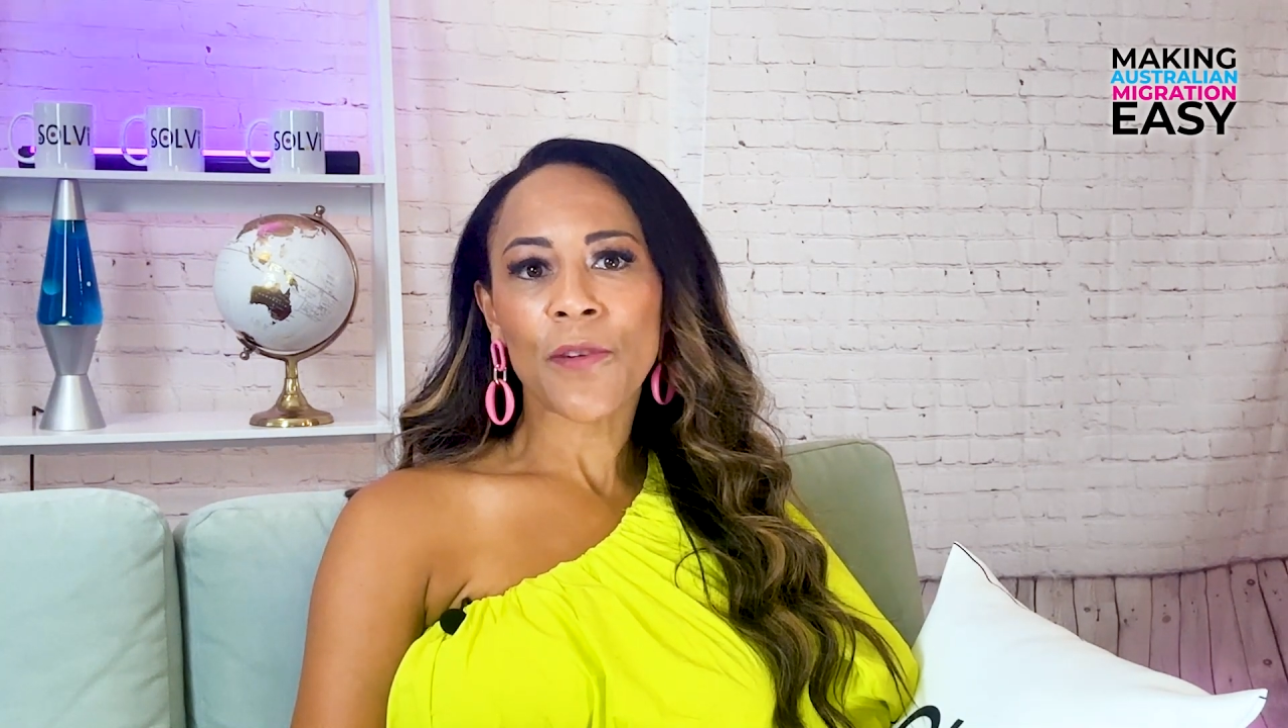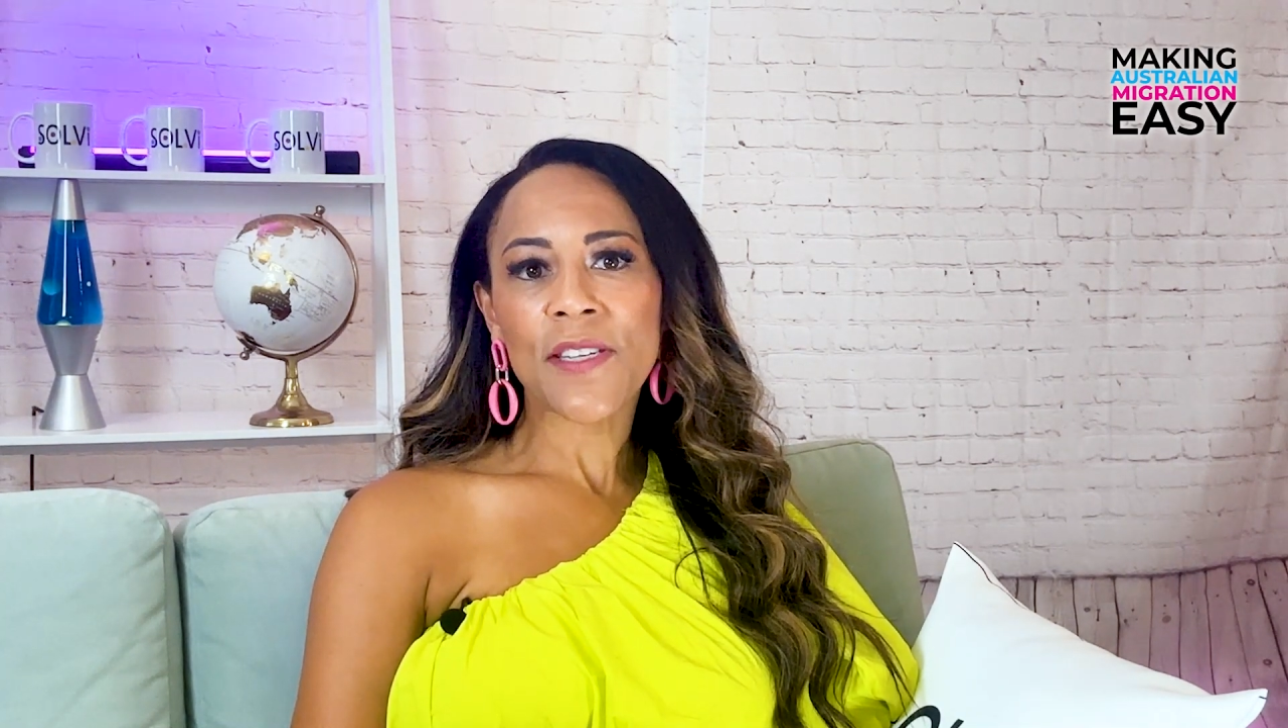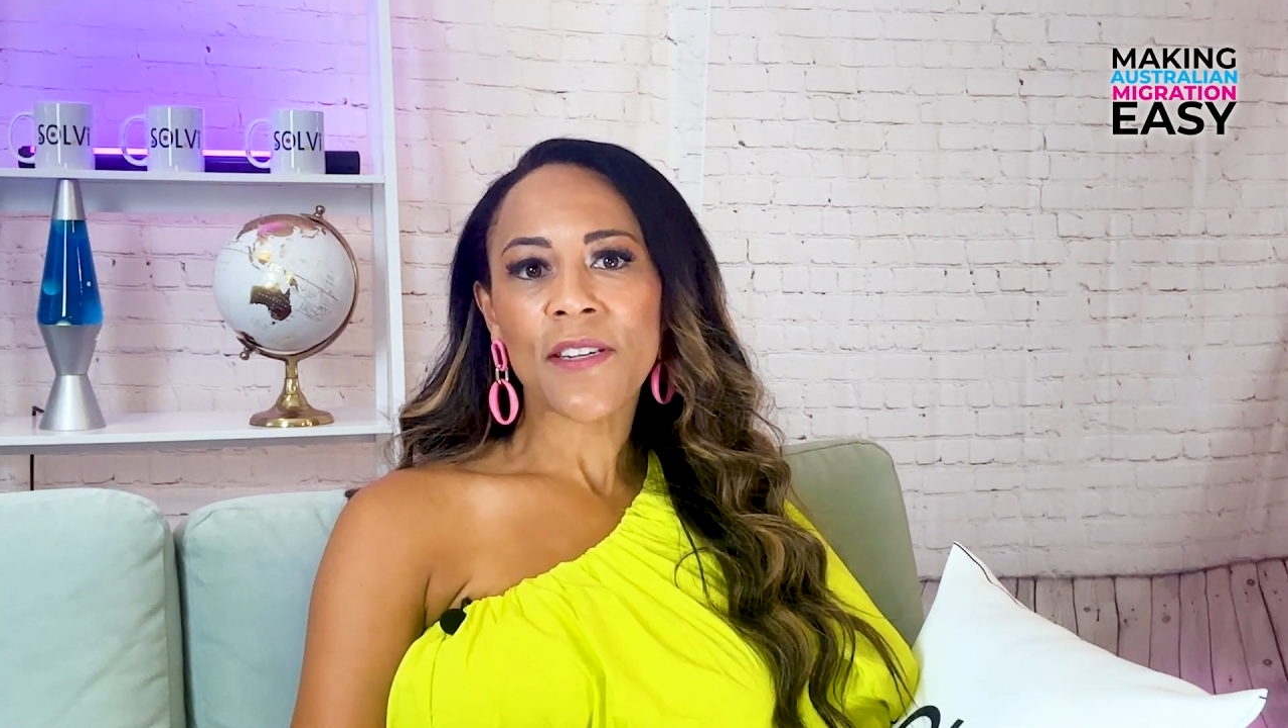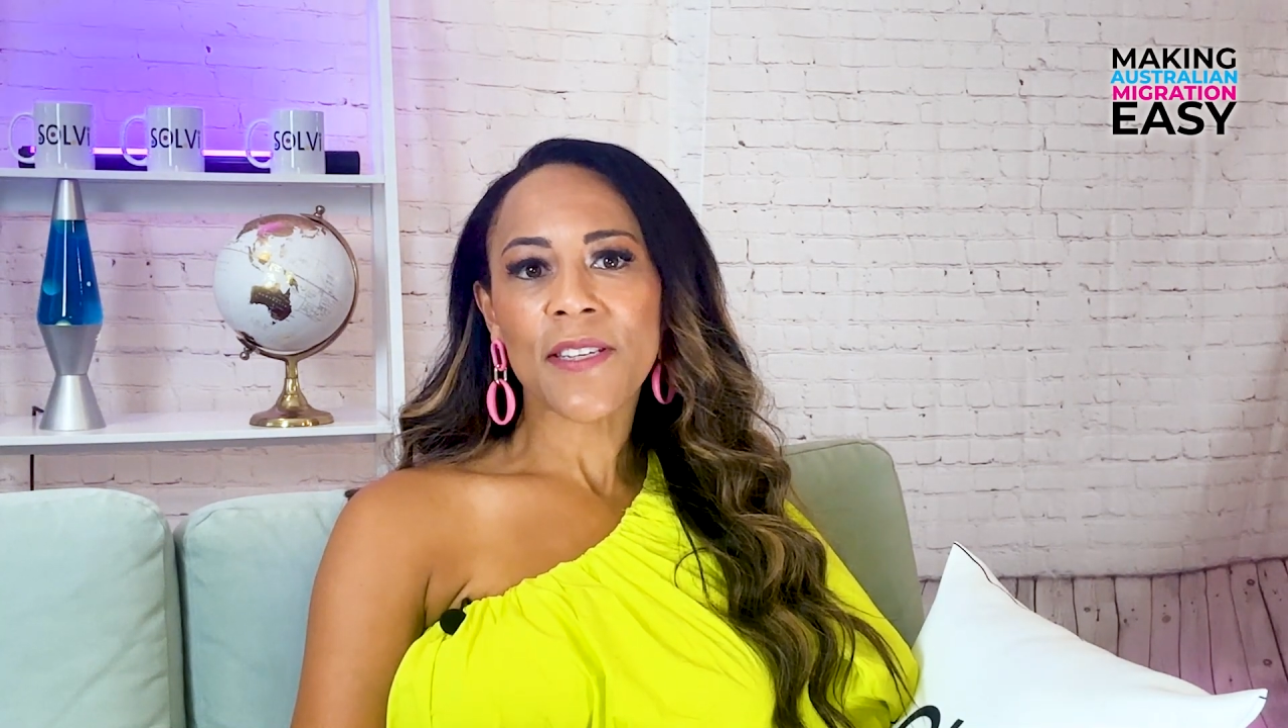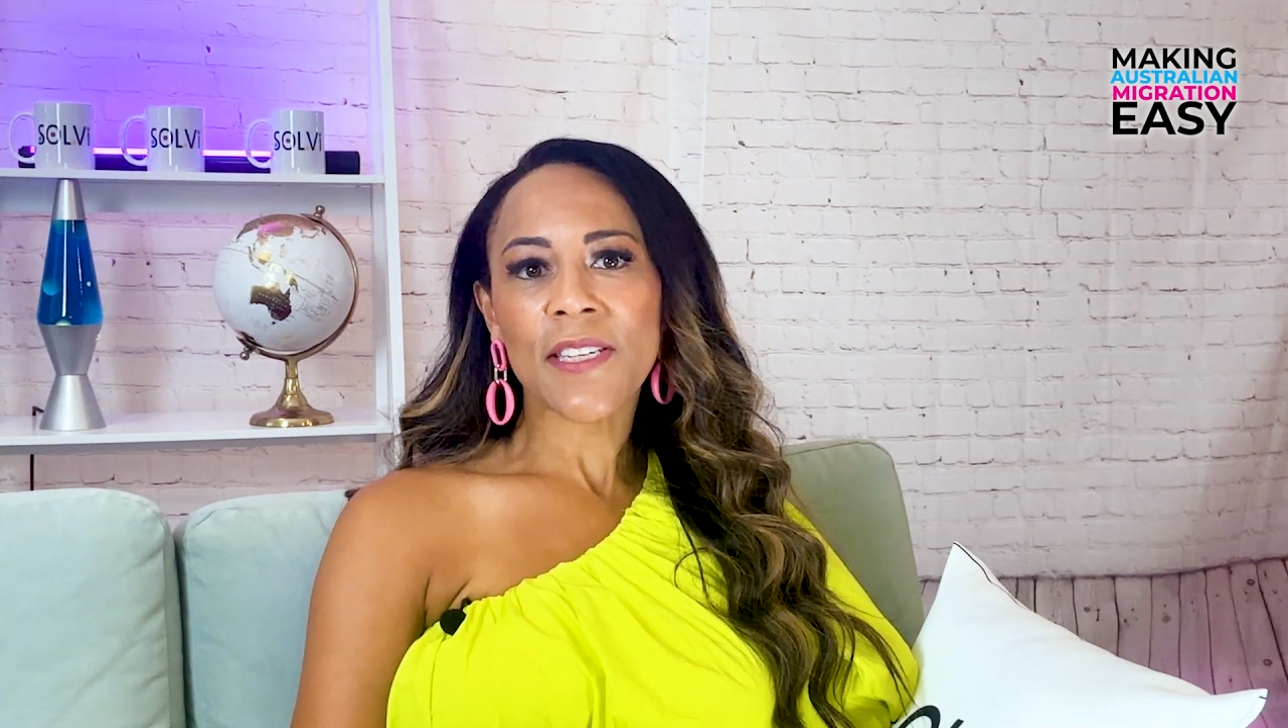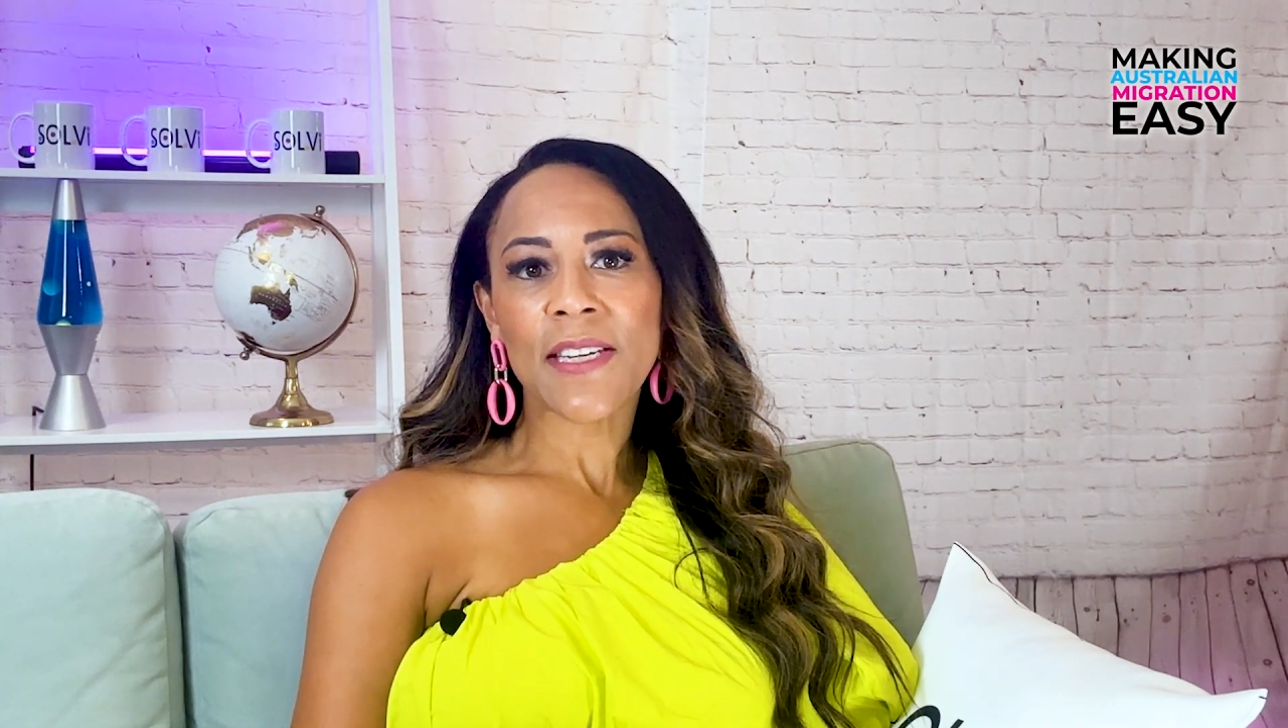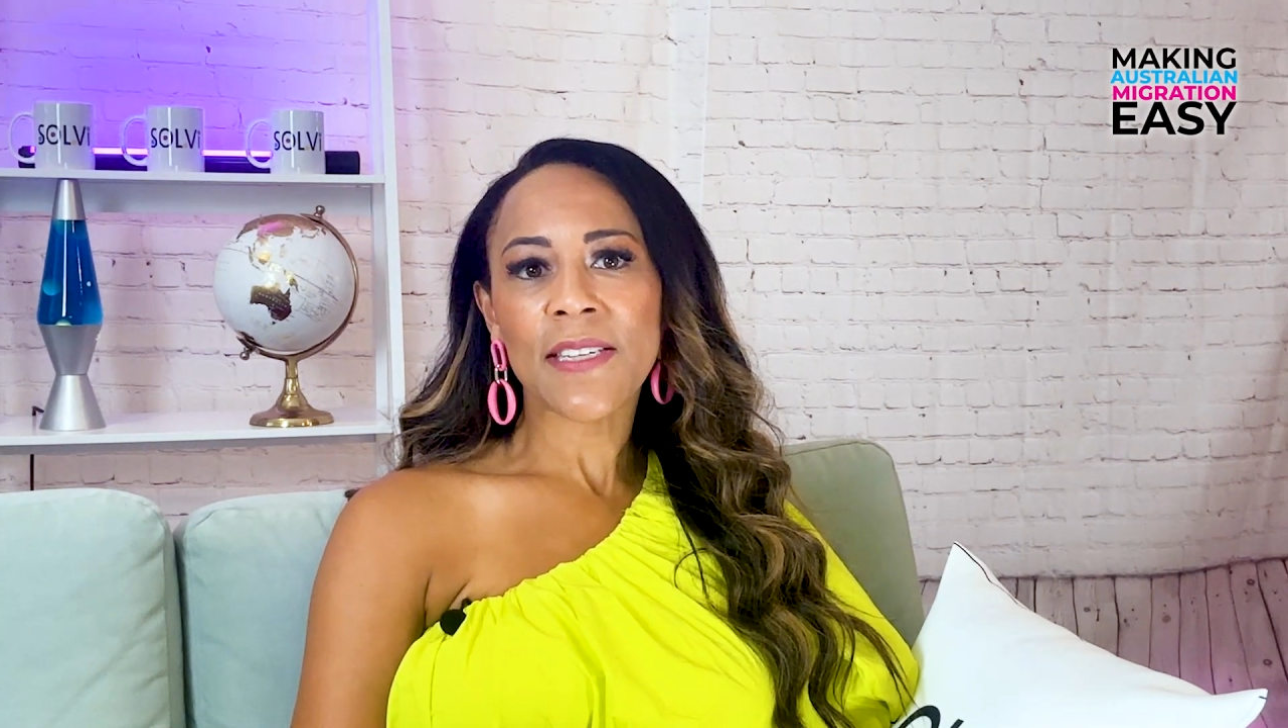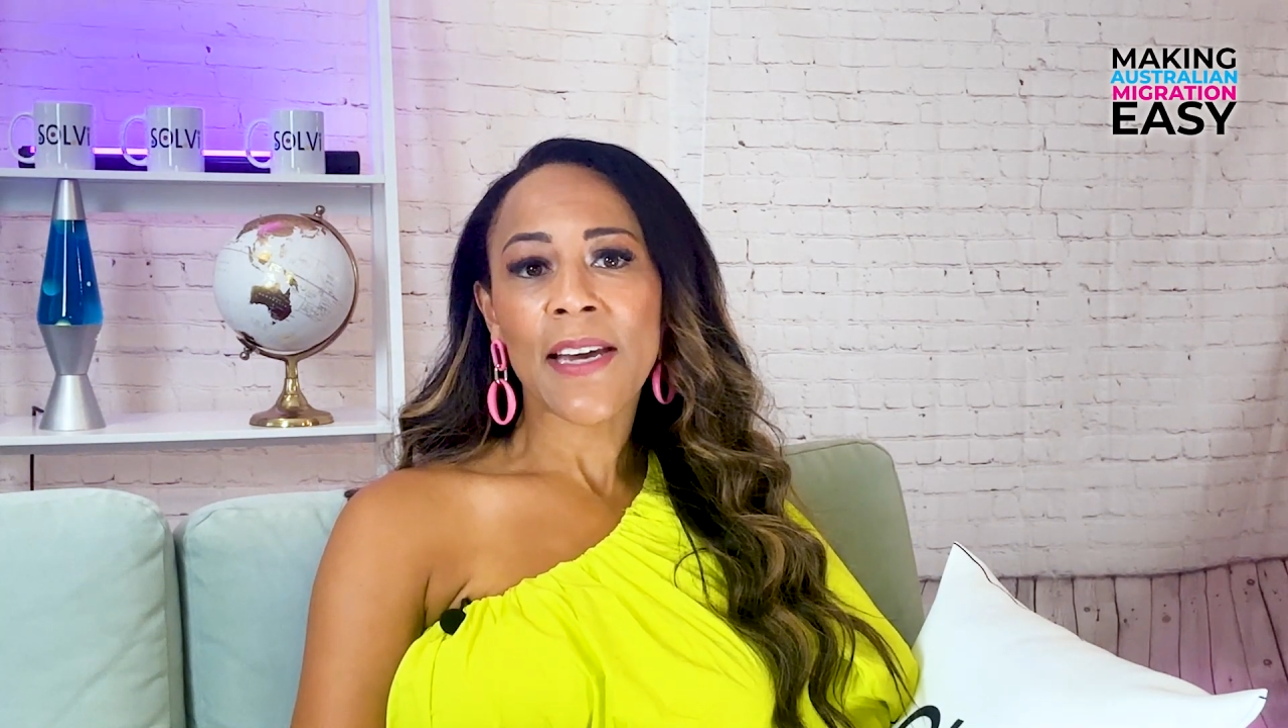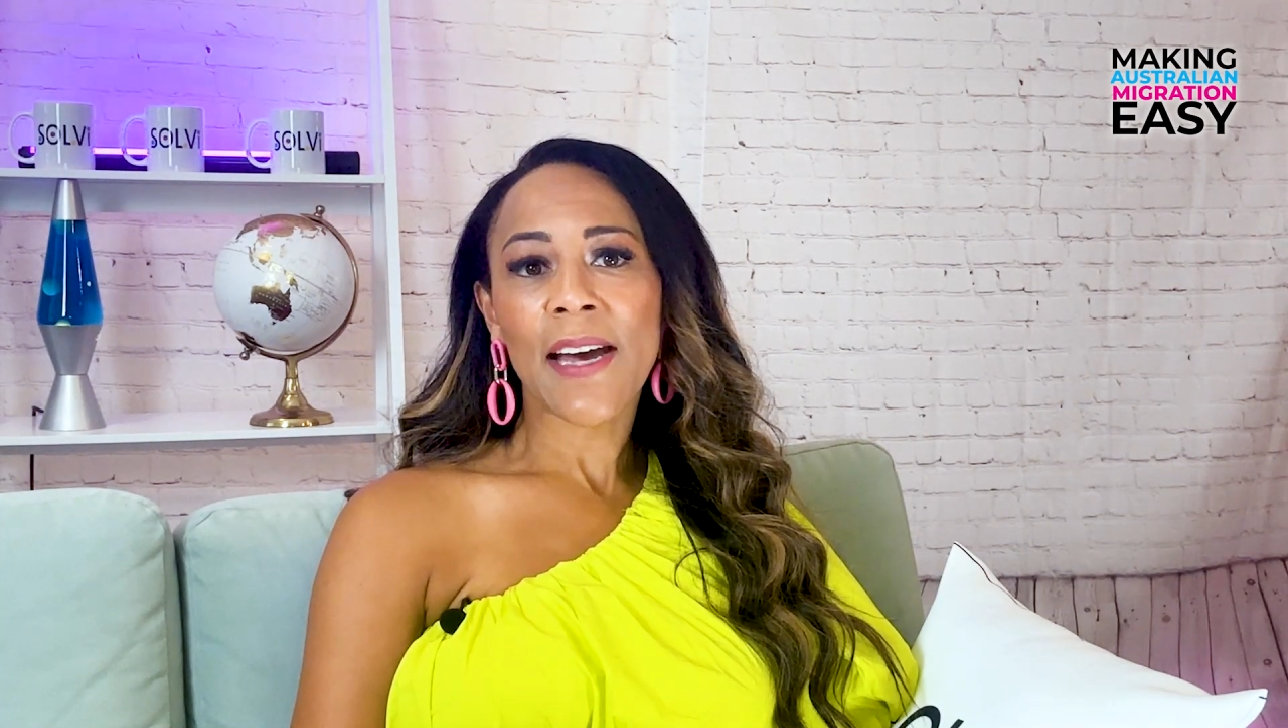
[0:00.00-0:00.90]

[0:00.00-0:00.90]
residency